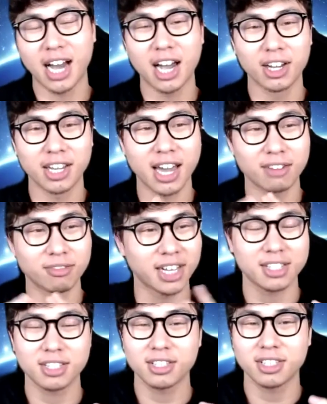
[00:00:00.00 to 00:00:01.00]
I have
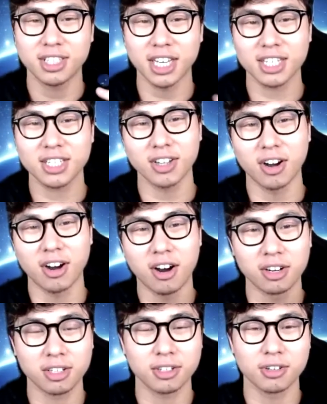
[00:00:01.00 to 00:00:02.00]
like 6
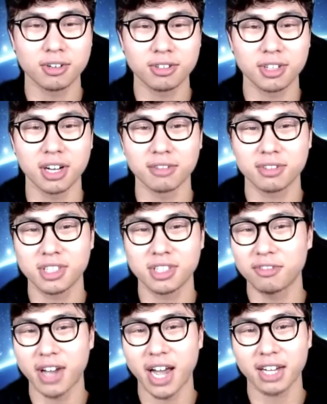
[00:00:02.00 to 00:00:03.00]
articles of
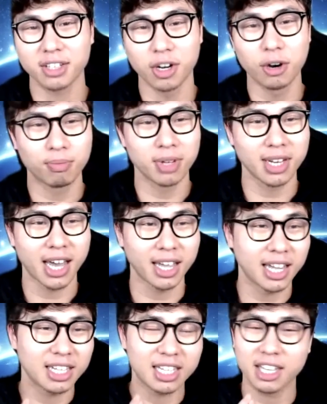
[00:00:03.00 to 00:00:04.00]
SelfHacked open at
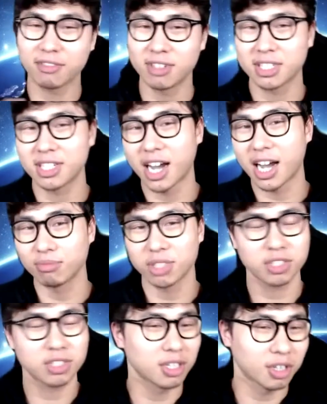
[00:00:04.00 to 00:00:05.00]
any given time,
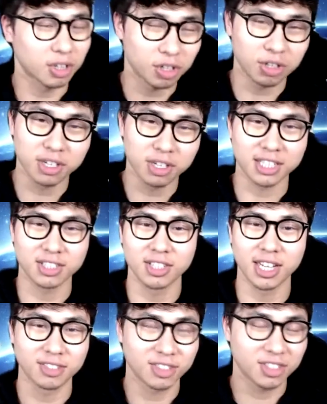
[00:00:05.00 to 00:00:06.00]
just learning
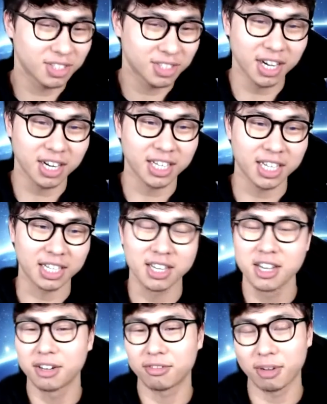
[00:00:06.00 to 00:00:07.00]
and studying
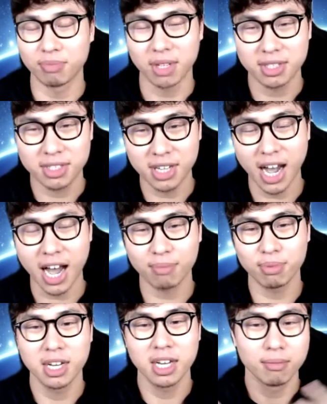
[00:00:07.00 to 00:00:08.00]
from the
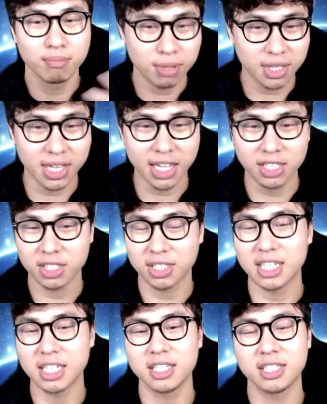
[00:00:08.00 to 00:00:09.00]
top
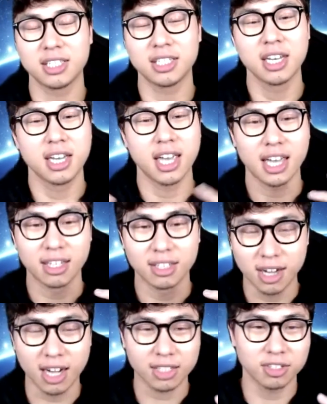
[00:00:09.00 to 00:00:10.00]
PhDs and
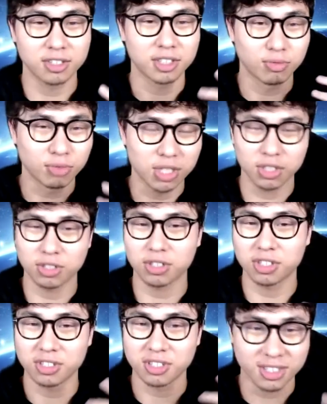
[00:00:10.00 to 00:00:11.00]
doctors and
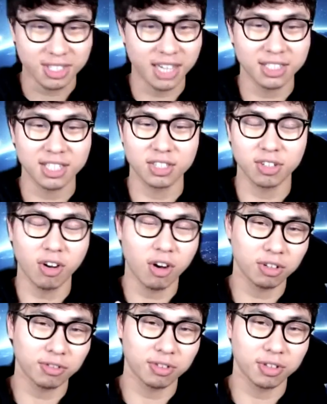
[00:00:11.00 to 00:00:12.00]
researchers and scientists
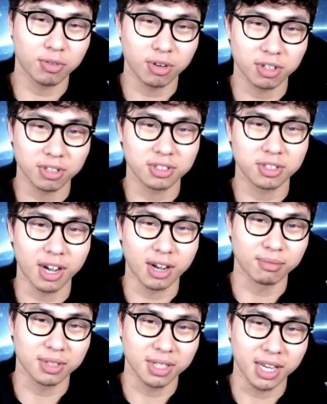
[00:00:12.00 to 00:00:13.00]
all over the world. So
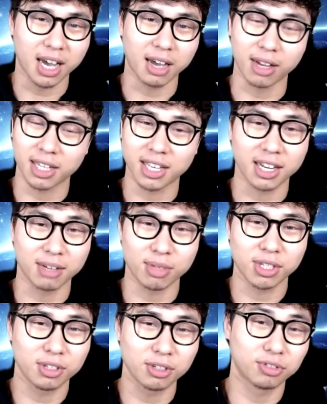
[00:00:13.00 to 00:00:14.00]
I'm a
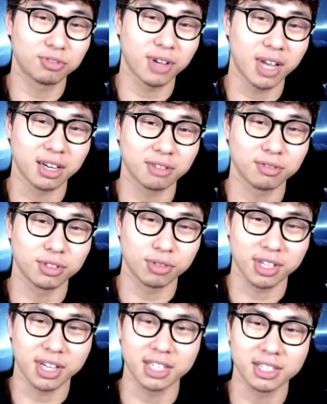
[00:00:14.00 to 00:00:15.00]
huge fan of your
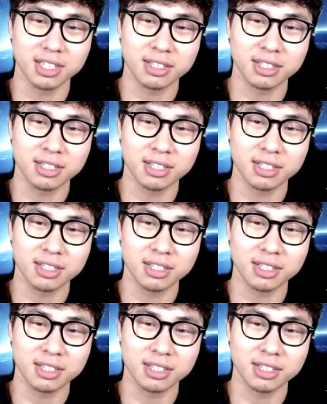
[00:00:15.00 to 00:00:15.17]
site.